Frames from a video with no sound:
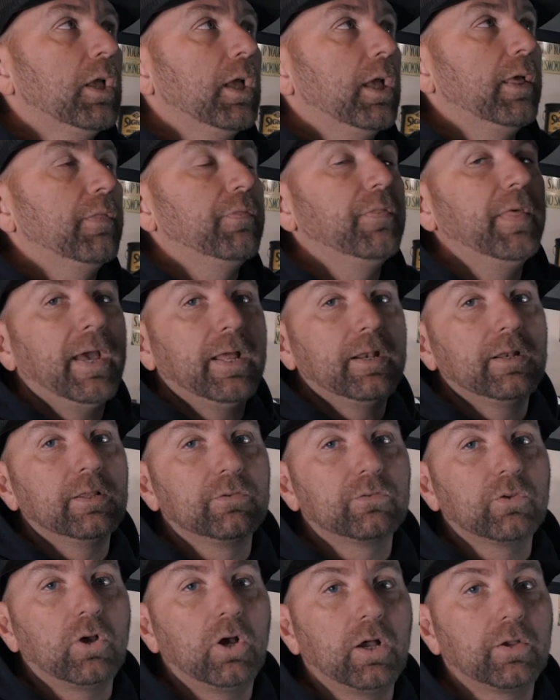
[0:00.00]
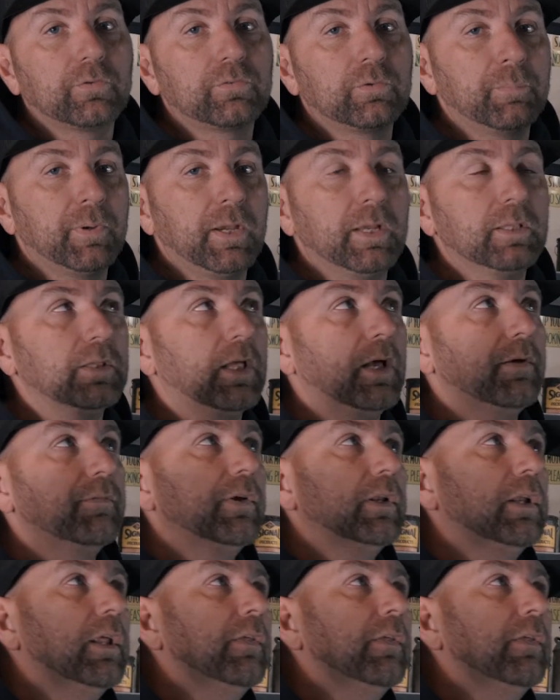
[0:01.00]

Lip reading: and that is awesome. I love it.